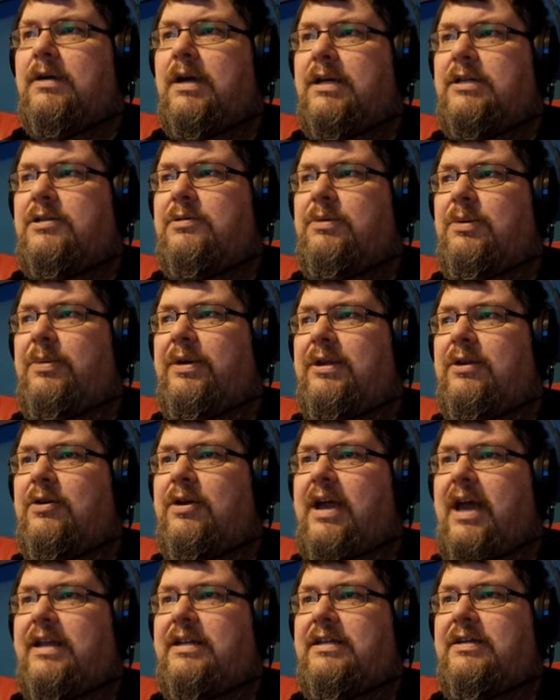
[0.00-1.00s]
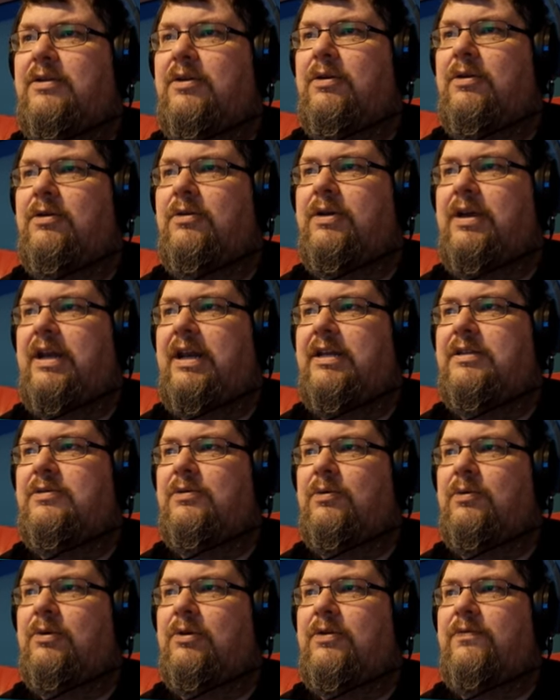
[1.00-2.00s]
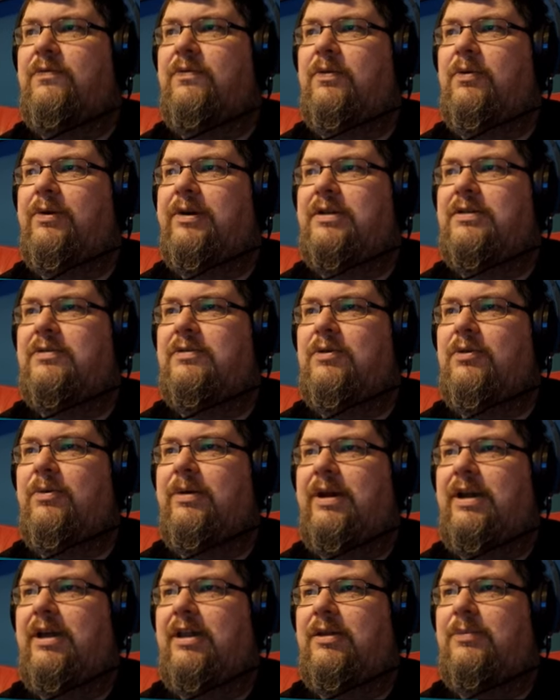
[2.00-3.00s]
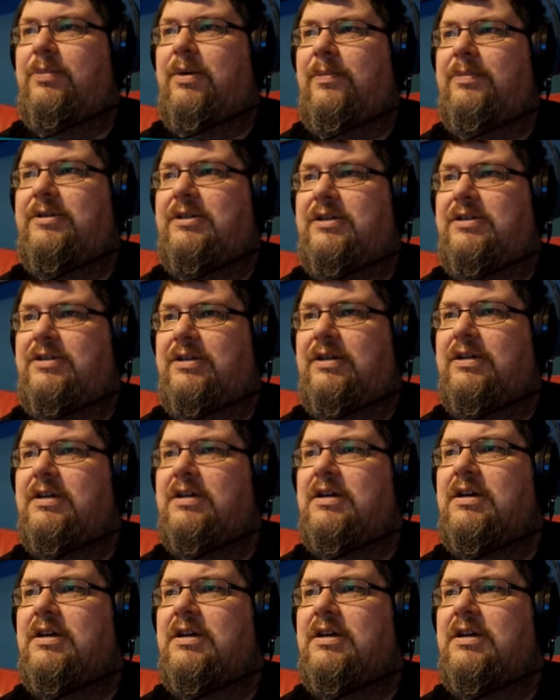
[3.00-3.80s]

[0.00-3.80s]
I assume you mean look at it, not look in it, or look for it, nor any other preposition.